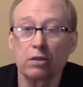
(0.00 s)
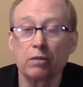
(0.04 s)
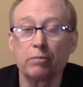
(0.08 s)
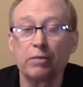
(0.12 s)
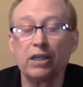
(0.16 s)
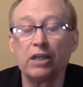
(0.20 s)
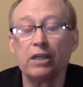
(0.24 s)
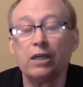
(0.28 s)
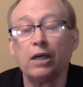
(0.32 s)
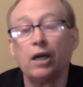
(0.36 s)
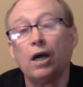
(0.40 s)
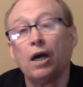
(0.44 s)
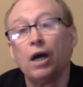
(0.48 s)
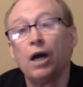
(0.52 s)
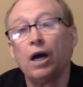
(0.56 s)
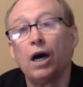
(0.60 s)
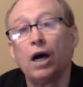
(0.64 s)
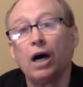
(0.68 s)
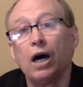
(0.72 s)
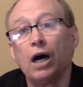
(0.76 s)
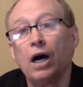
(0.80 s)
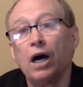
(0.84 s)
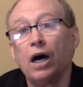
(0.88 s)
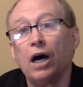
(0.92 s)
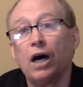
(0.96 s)

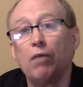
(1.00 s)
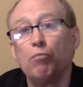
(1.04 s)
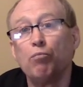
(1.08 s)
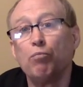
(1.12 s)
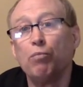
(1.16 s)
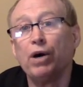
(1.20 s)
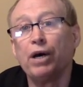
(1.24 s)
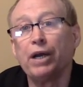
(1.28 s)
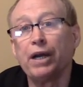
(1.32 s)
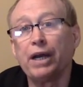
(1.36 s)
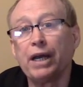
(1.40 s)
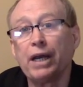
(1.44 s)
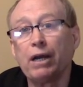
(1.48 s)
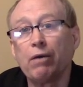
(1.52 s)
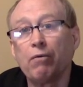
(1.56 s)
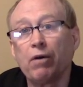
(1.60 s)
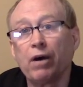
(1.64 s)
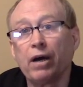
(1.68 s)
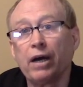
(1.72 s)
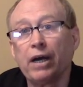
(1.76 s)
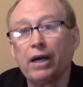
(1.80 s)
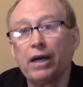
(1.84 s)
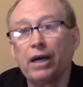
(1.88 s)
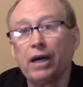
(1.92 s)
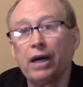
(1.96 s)
But
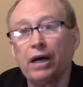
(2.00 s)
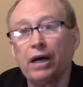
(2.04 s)
anyway,